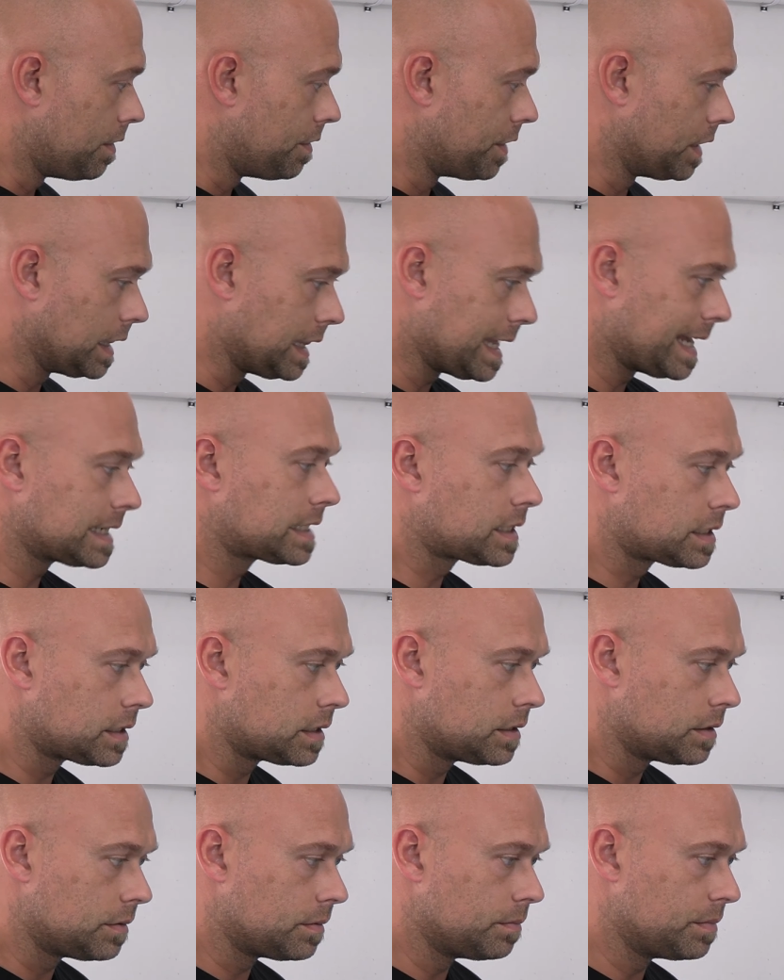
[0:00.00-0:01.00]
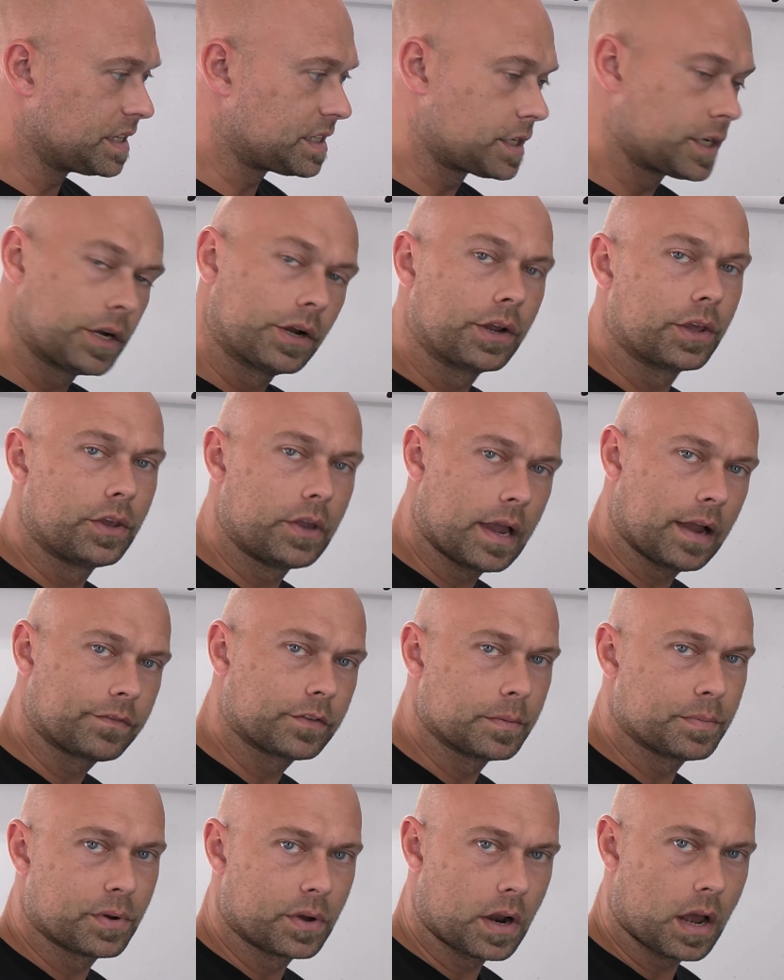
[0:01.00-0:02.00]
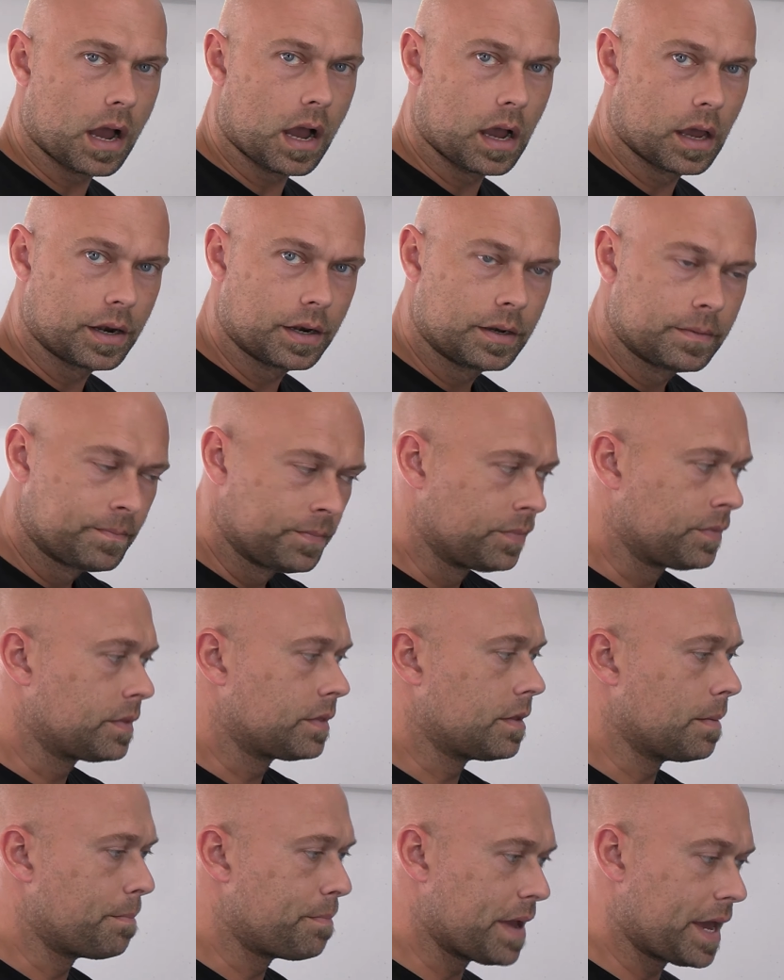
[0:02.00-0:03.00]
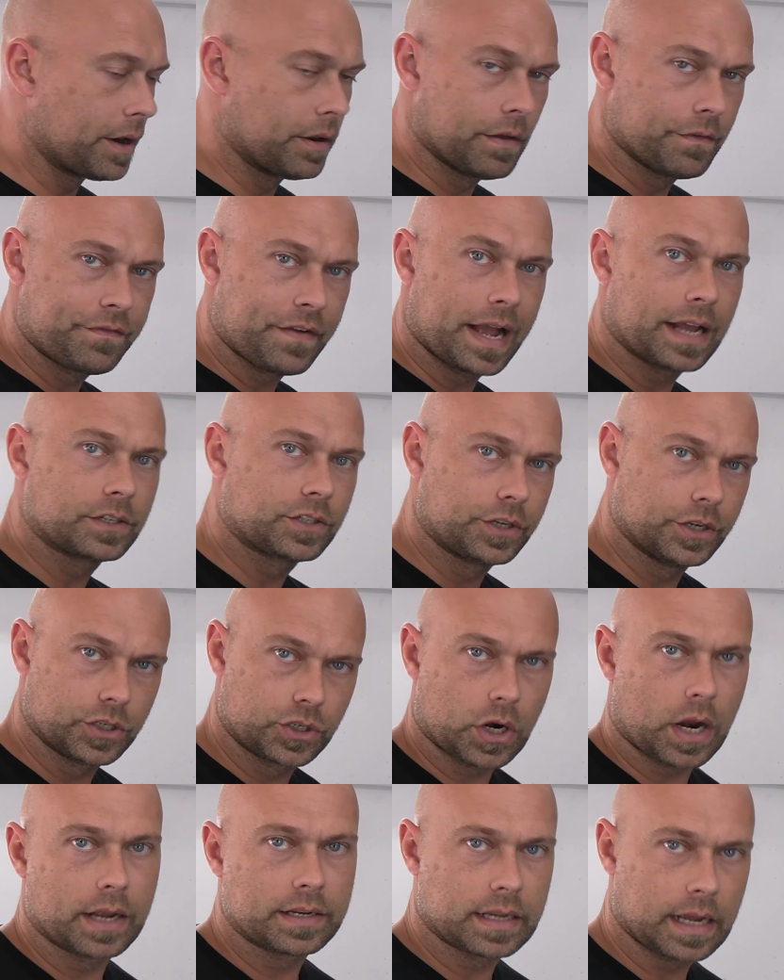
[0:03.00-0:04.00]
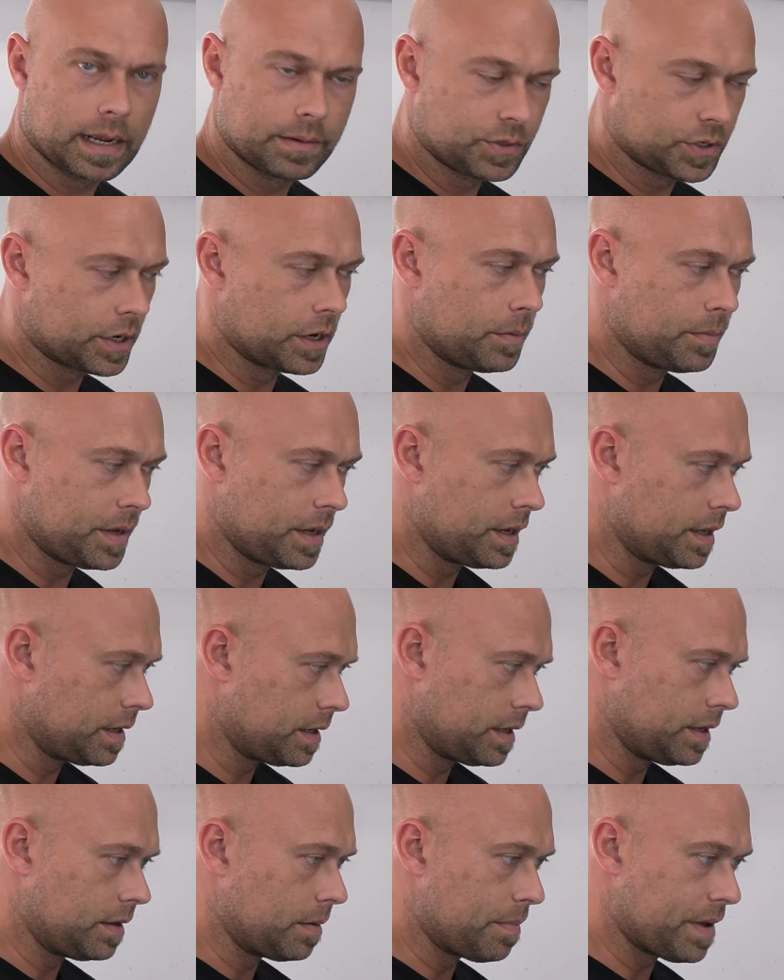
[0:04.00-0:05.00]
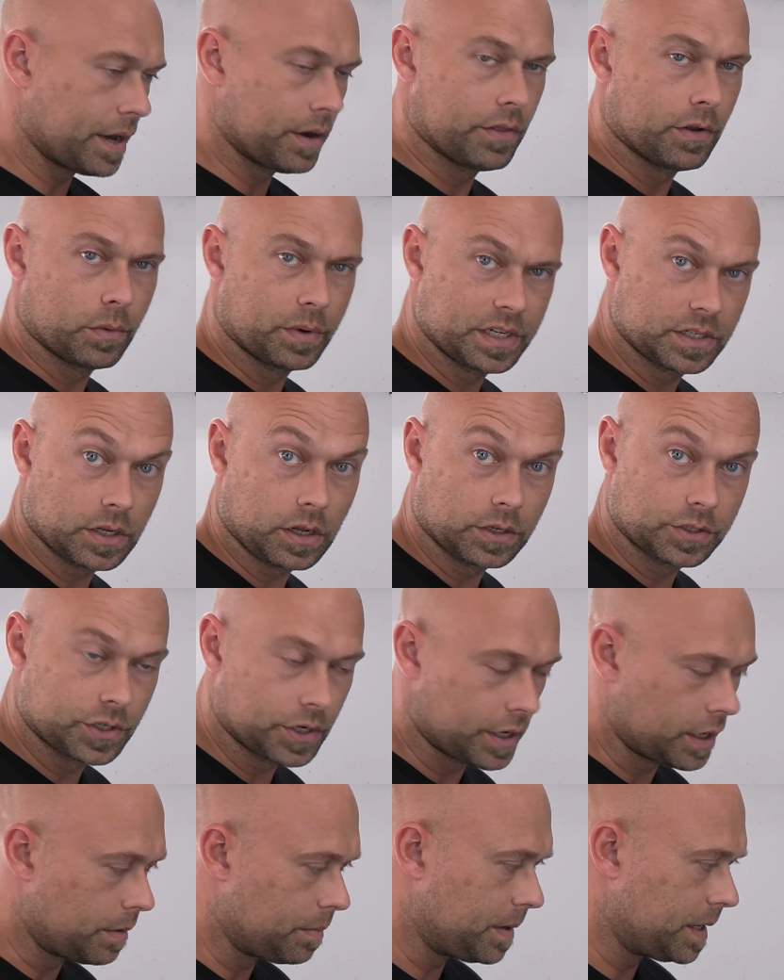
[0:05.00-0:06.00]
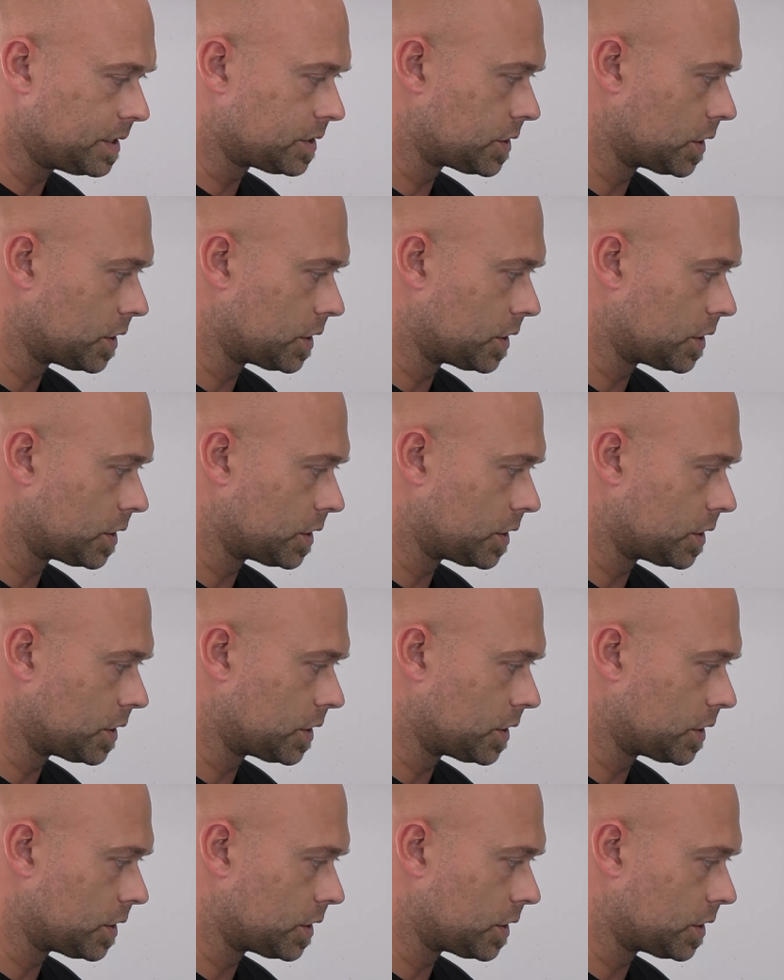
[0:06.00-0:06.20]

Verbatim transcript: the less material you have to put on, the better, the faster your dry times are going to be, and, and, the better the results are going to be.